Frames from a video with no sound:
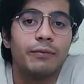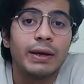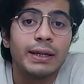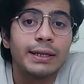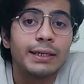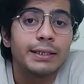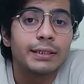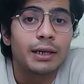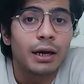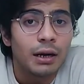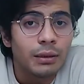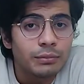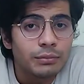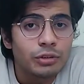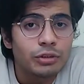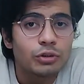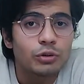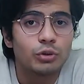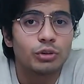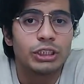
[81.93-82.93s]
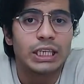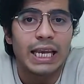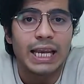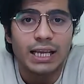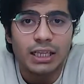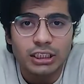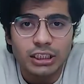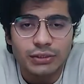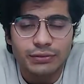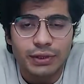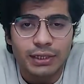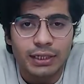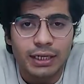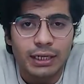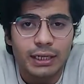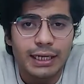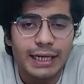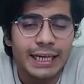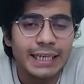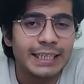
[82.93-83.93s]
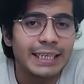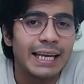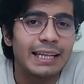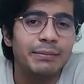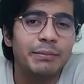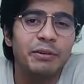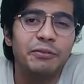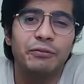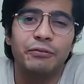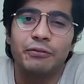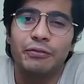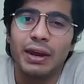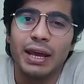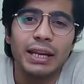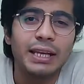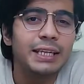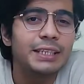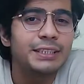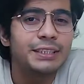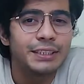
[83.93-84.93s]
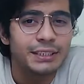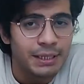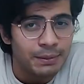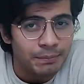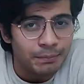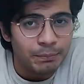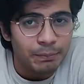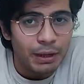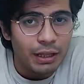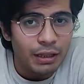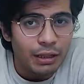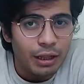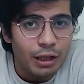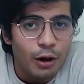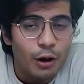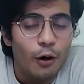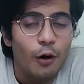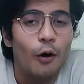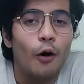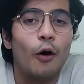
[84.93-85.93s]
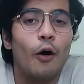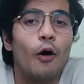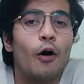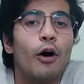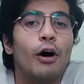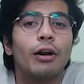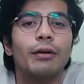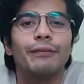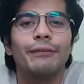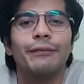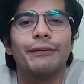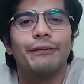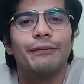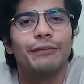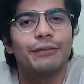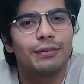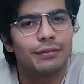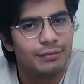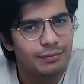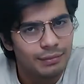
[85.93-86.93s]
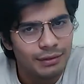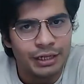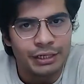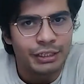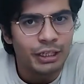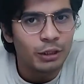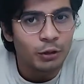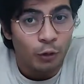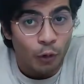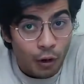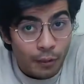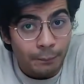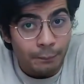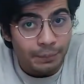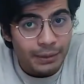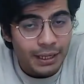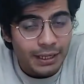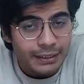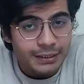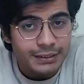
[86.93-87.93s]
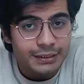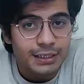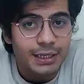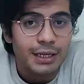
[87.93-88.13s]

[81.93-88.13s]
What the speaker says: When it comes to sales funnel, it can be very simple or little complex.